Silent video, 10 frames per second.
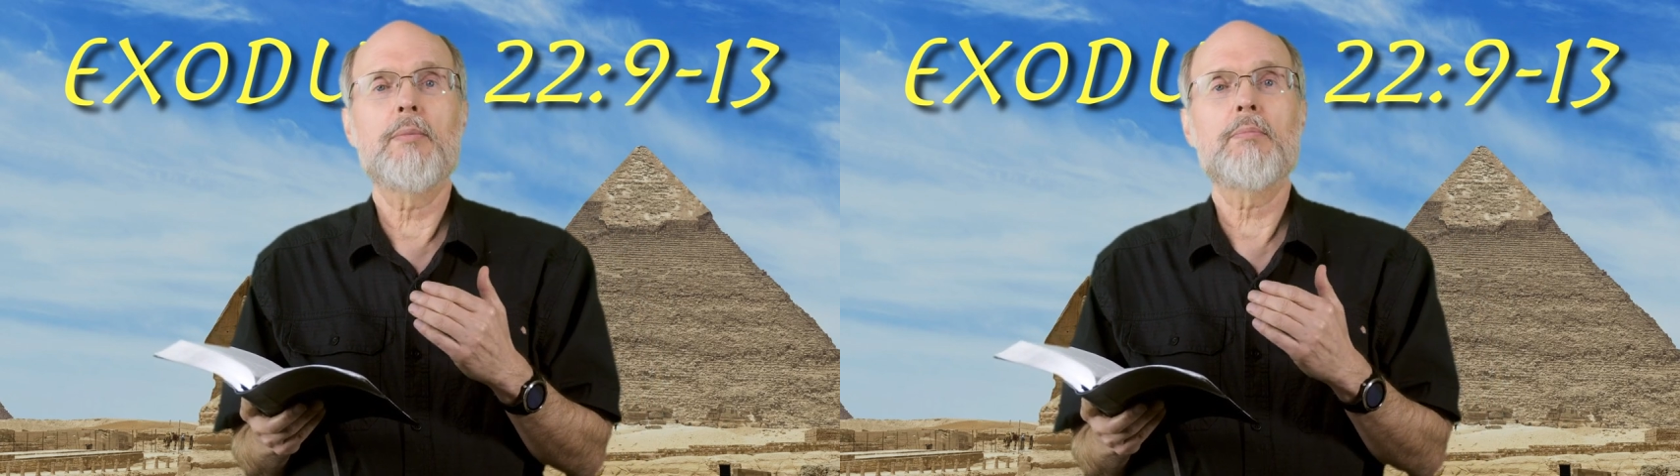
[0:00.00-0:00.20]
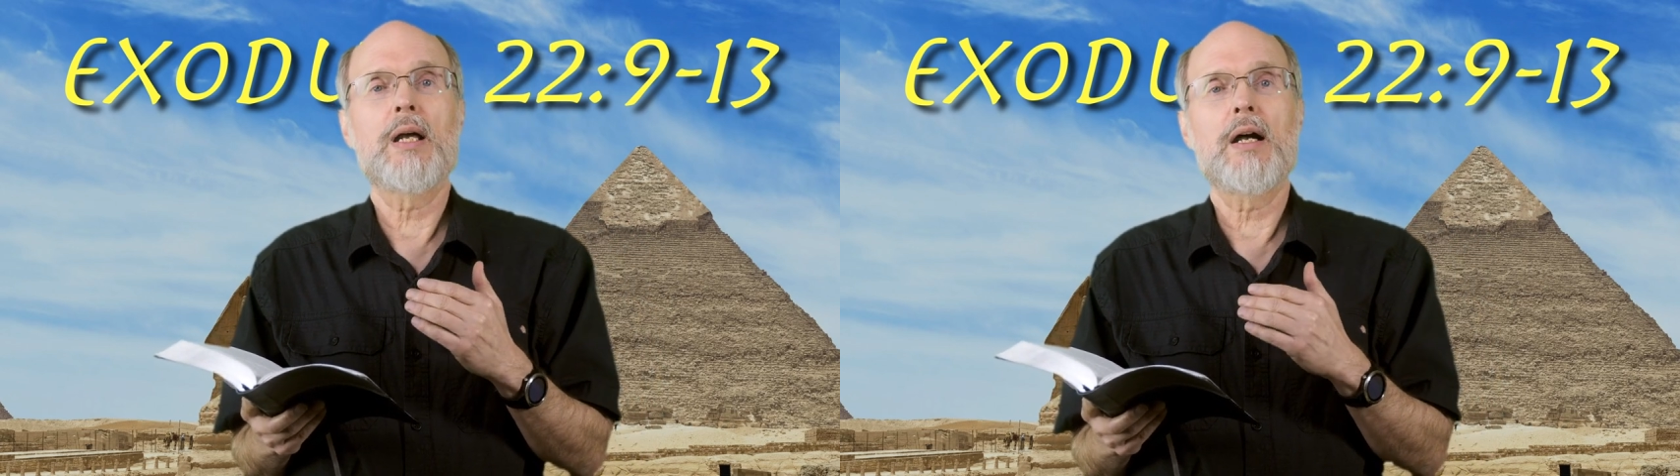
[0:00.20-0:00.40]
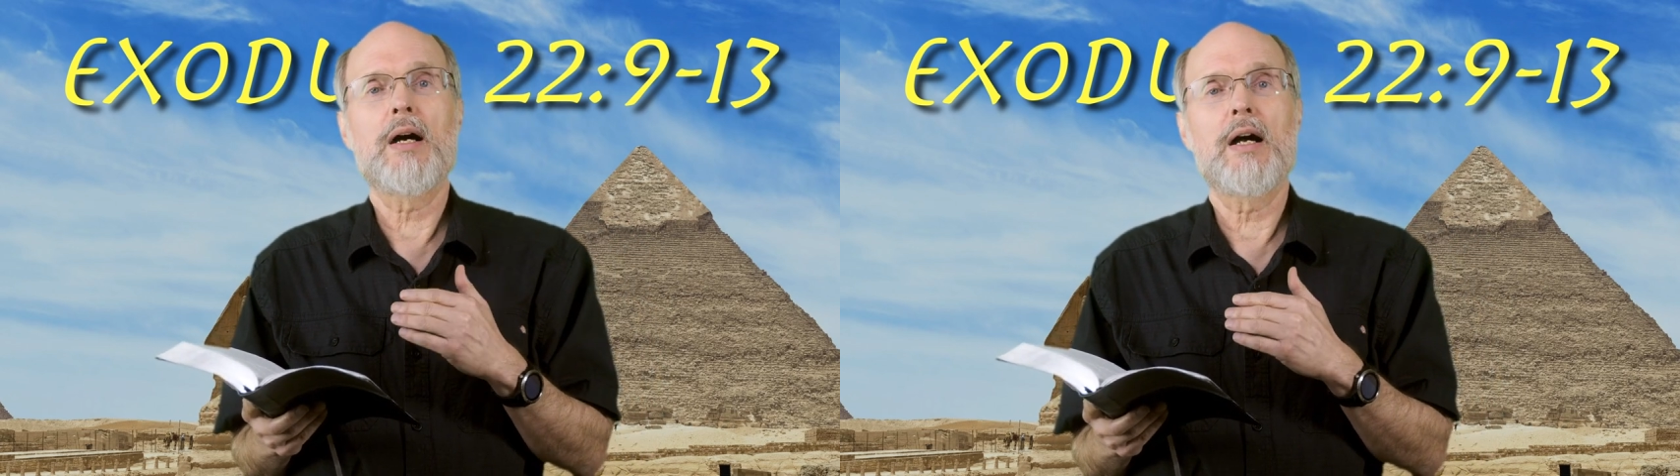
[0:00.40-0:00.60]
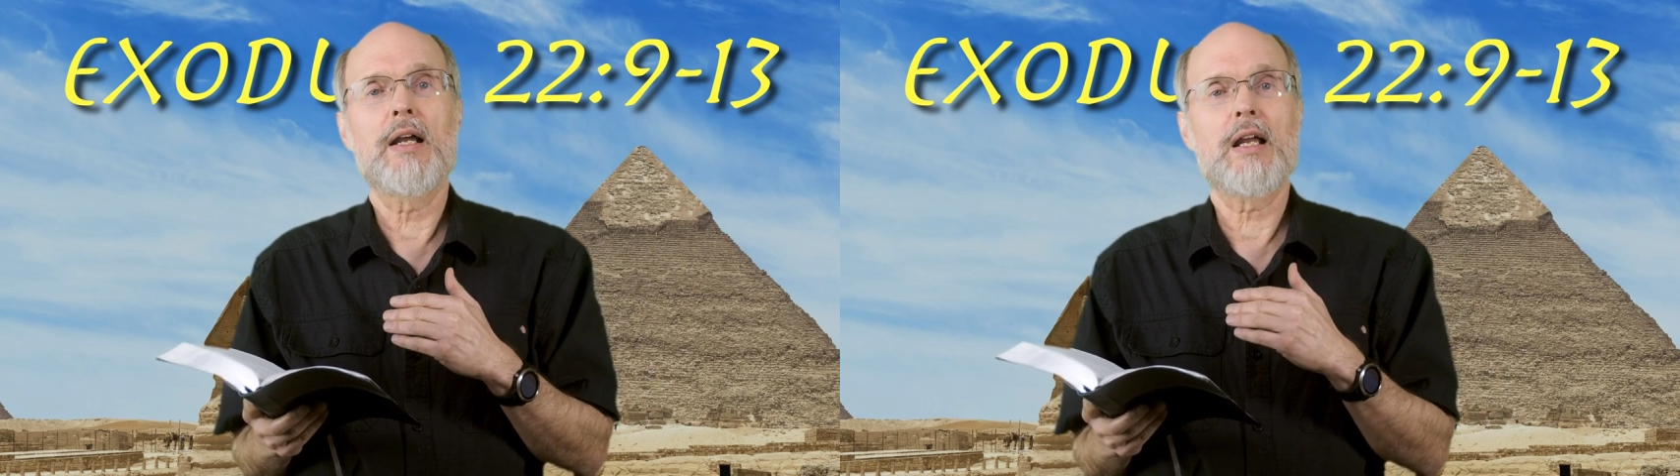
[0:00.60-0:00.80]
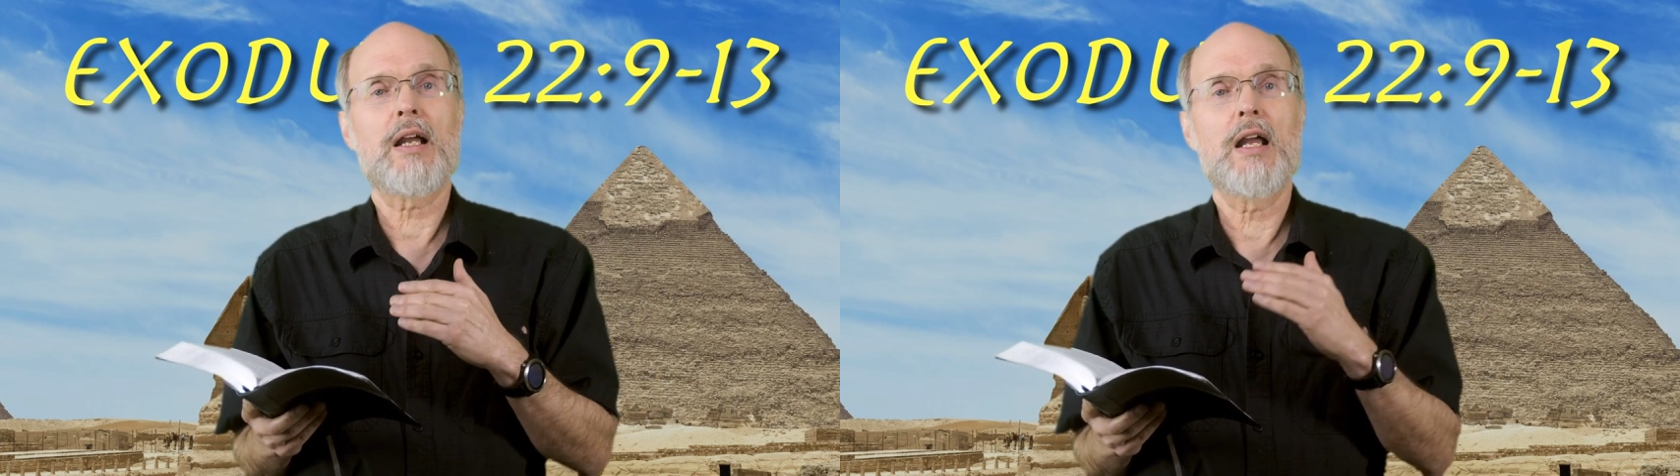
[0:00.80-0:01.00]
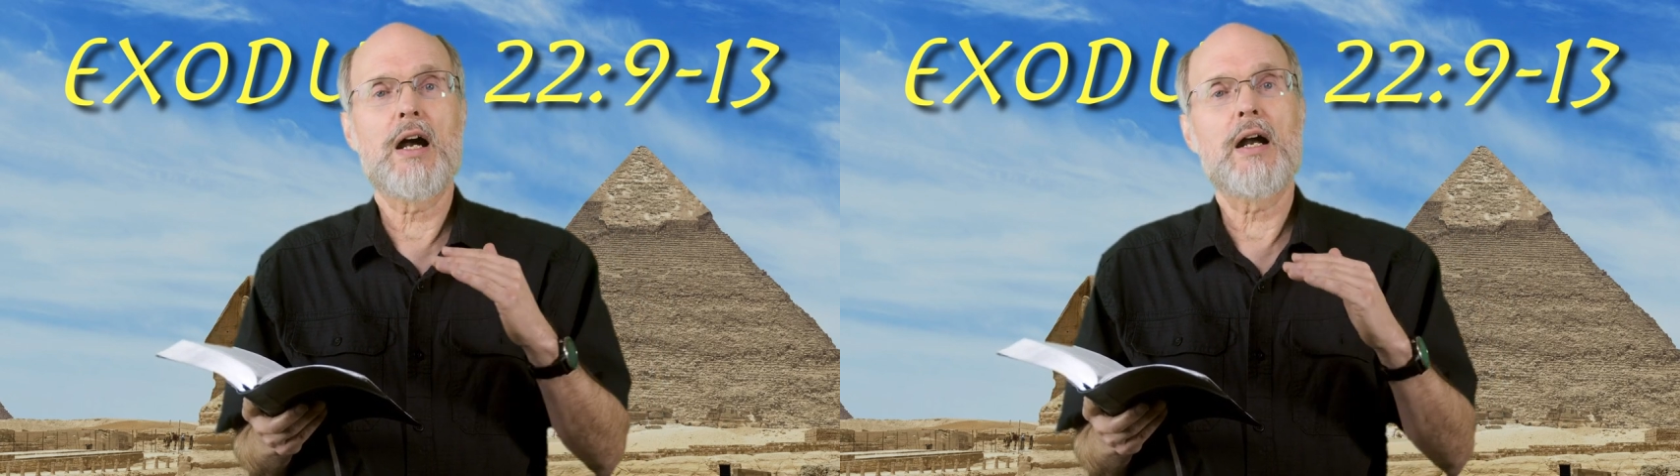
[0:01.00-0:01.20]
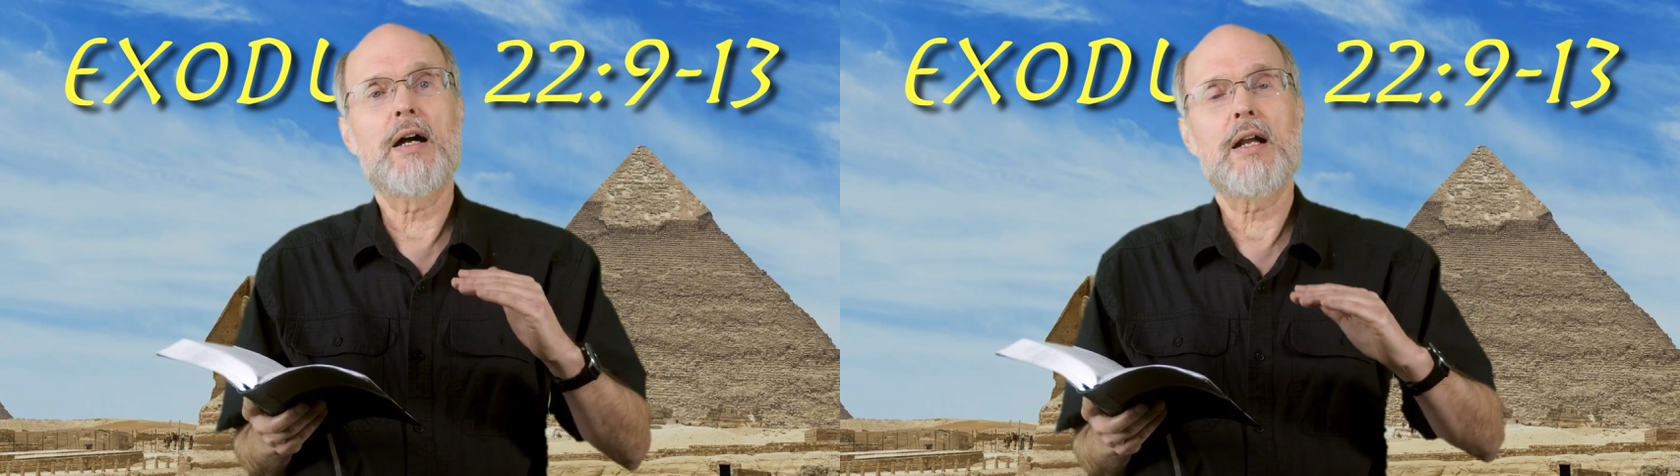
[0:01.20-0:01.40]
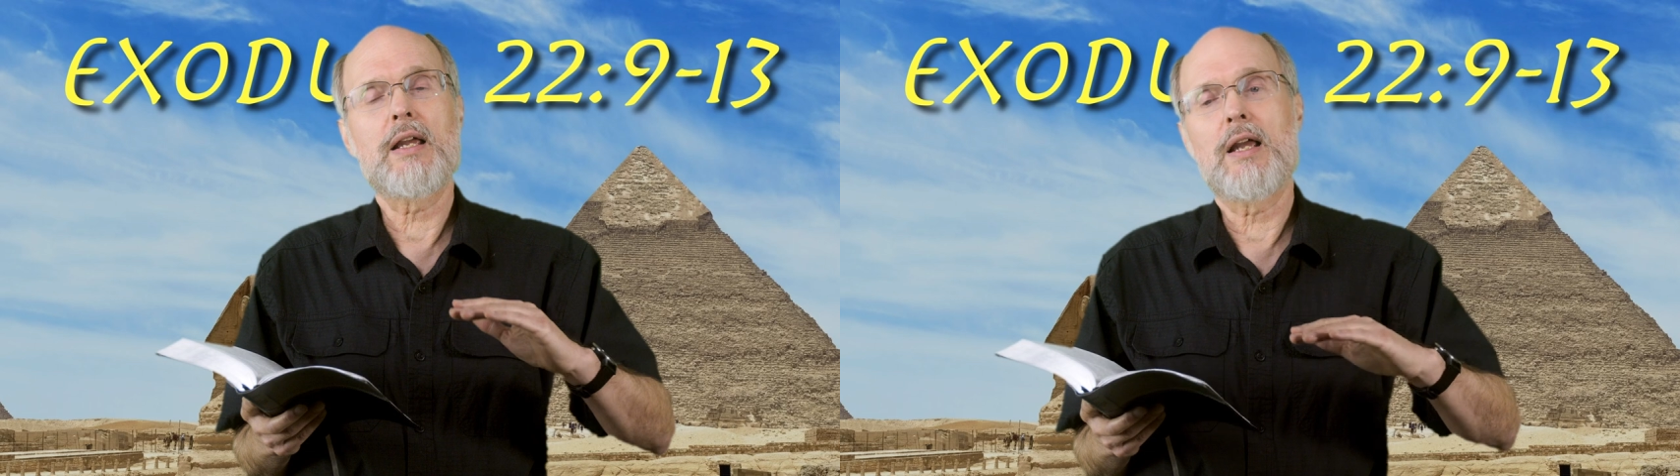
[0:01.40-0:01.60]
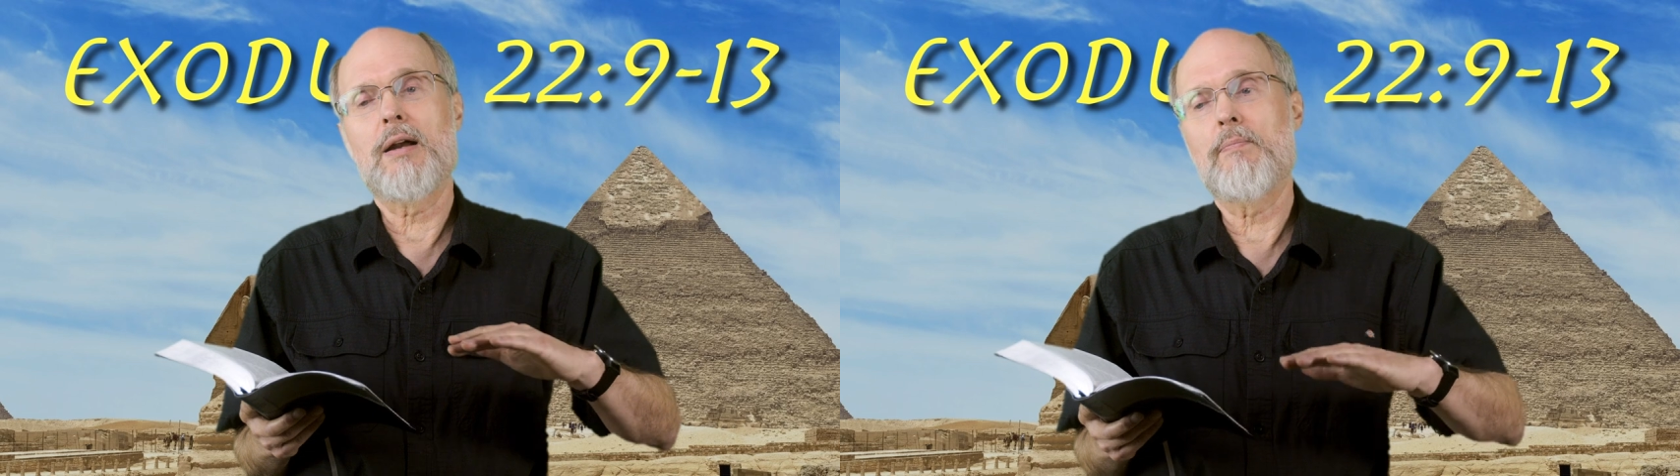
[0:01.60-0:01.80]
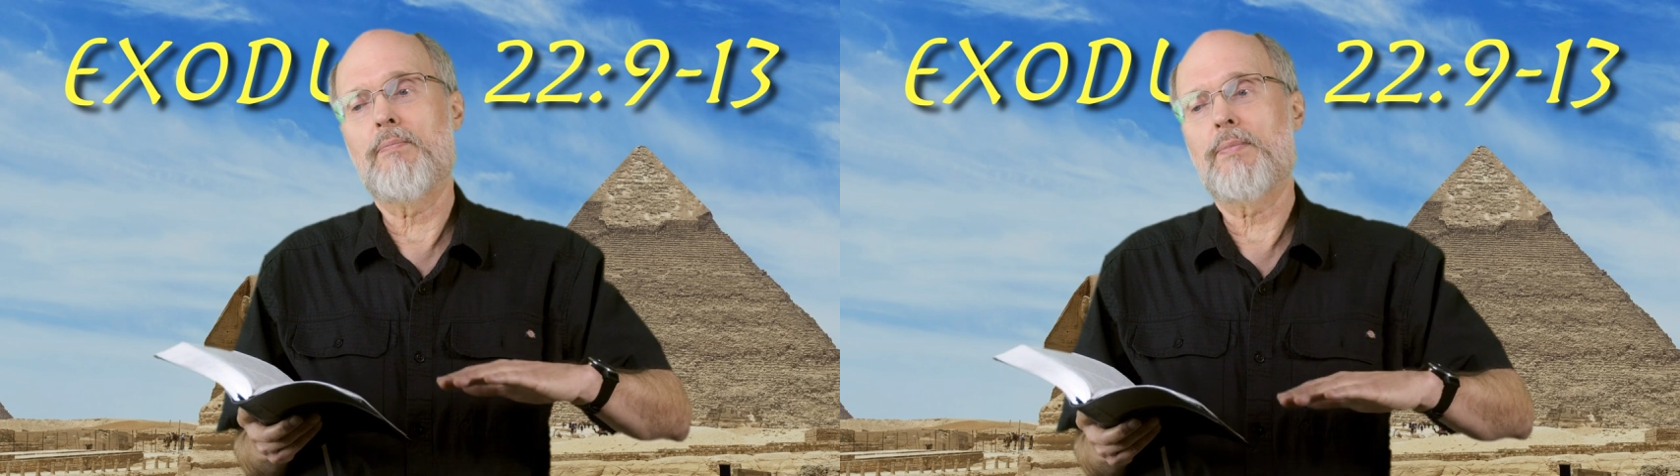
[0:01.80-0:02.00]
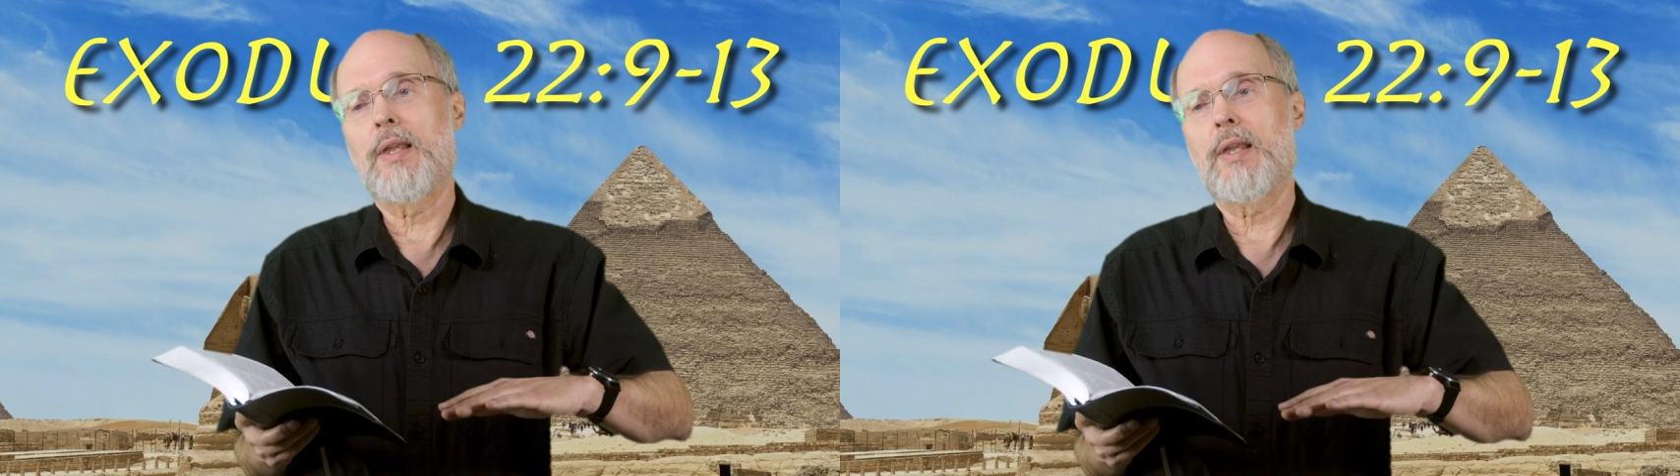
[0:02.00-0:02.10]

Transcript: am